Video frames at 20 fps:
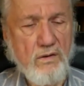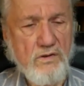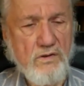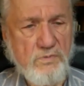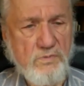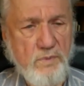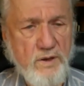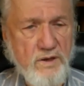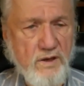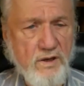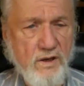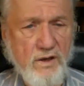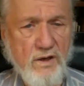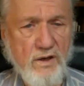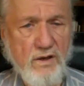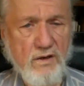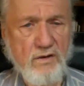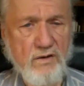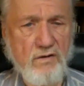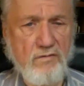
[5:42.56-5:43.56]

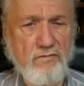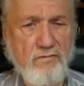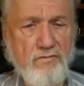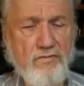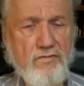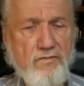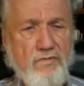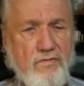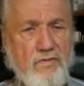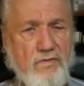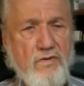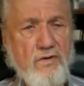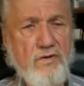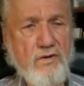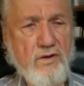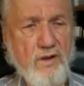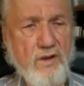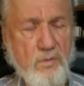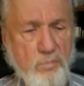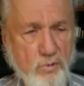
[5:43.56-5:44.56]
Speaking of
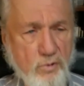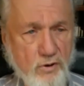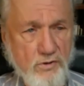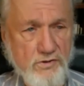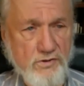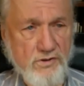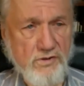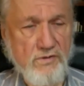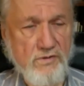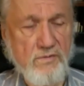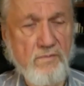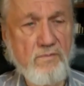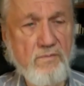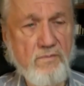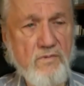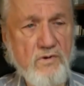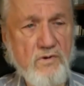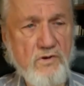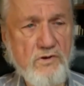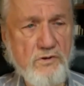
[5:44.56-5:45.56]
a person,
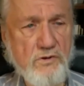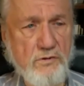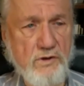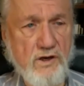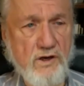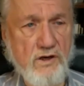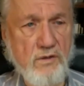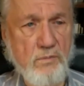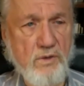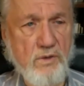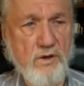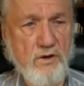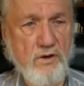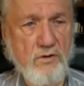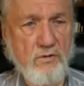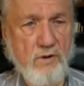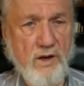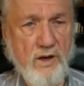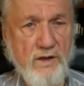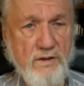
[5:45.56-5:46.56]
Sri Aurobindo
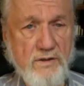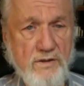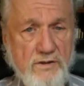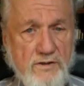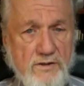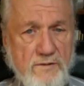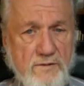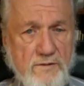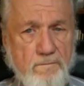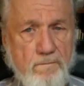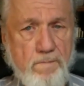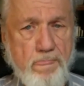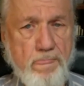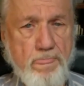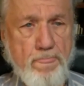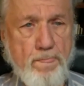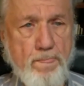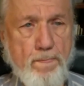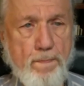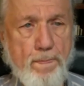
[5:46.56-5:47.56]
writes,
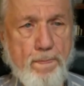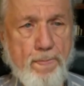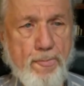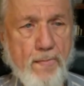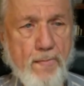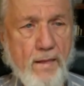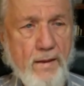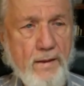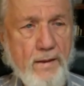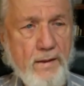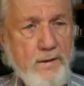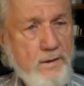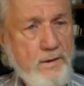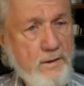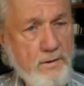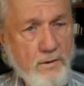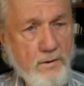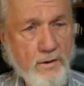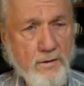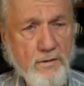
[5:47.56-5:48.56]

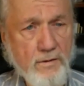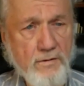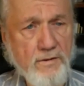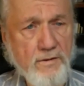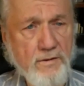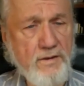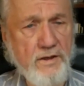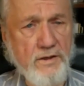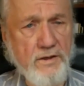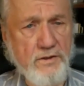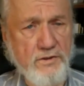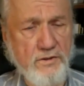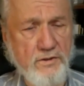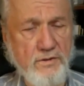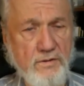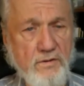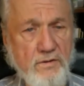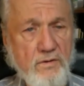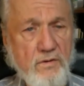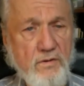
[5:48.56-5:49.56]
in her
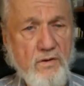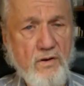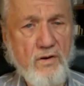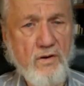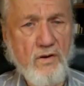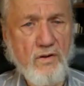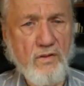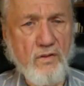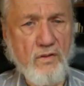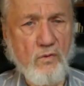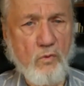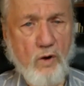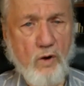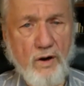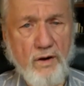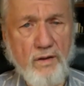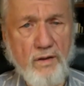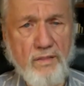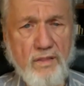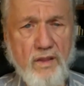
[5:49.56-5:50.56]
condition, the
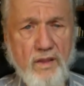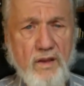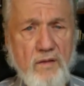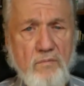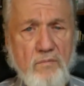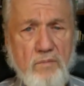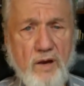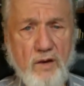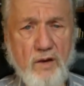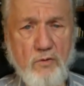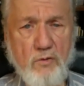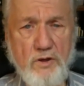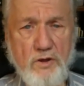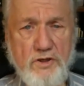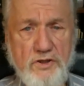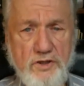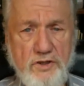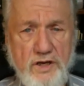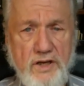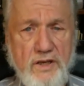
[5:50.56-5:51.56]
one thing by which
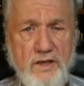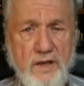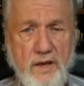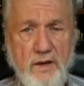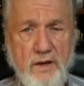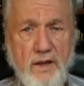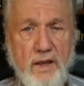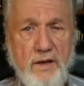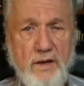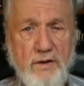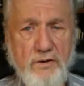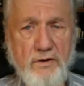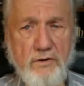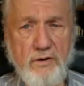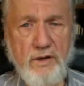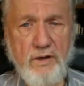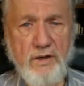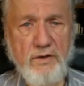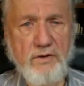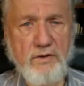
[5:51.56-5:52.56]
she can enter
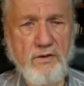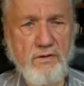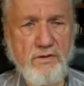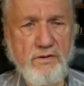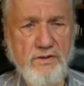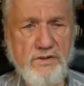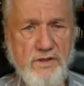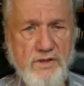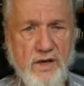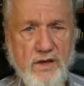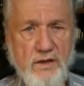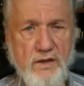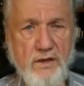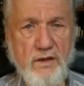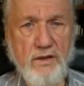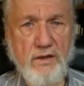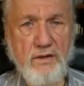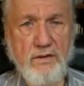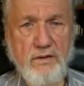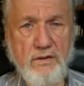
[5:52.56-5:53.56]
into the
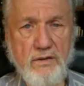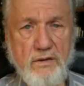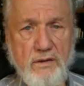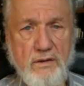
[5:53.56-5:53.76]
sadhana